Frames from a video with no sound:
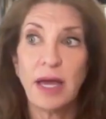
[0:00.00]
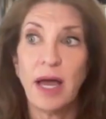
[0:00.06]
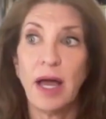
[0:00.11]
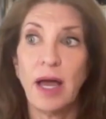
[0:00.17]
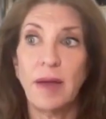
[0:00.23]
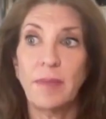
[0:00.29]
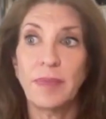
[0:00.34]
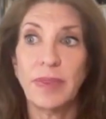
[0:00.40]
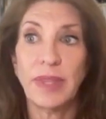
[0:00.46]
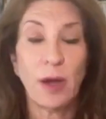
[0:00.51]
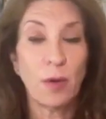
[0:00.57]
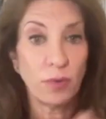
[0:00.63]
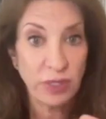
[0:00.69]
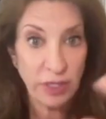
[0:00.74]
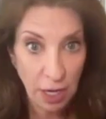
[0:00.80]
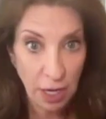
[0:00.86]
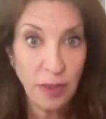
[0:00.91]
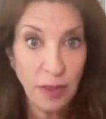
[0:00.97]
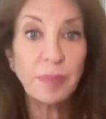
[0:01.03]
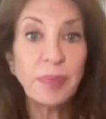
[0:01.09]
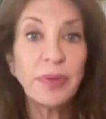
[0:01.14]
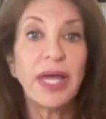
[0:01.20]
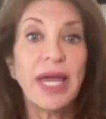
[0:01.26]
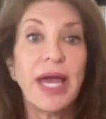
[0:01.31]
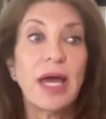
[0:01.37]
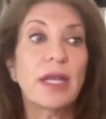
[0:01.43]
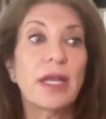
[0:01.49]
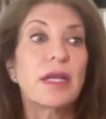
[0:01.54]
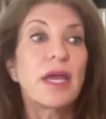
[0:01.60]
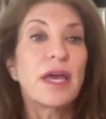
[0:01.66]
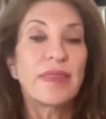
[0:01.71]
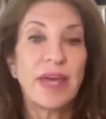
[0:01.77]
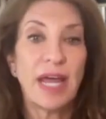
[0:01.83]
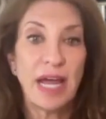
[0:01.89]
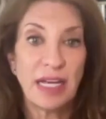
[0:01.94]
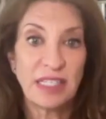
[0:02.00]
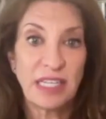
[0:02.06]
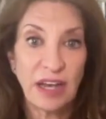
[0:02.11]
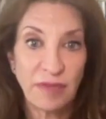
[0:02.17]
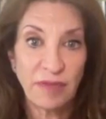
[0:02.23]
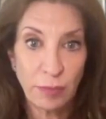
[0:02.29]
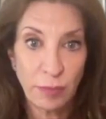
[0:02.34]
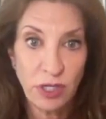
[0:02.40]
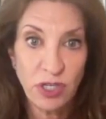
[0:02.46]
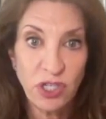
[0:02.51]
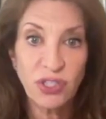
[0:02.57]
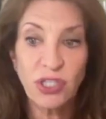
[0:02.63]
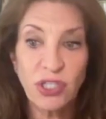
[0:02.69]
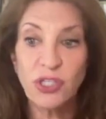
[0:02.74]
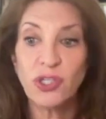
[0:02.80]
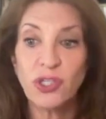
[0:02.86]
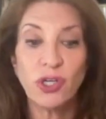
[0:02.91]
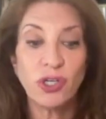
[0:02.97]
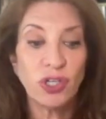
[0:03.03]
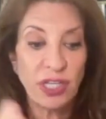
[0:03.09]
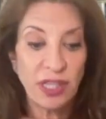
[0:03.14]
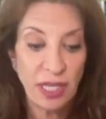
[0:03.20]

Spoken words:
that was on the plan that had to have emergency surgery.